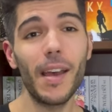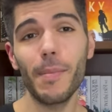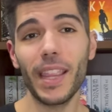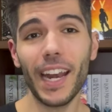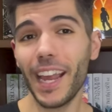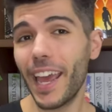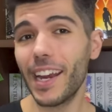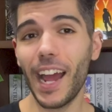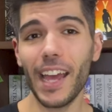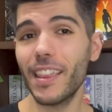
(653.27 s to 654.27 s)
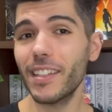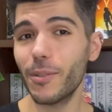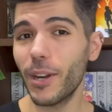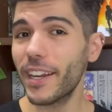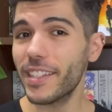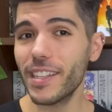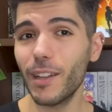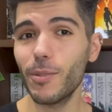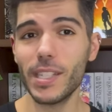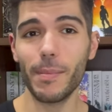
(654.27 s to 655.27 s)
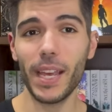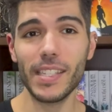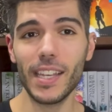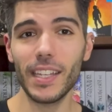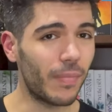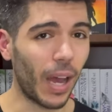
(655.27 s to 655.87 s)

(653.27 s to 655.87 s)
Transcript: But then again, I think the writing style was amazing.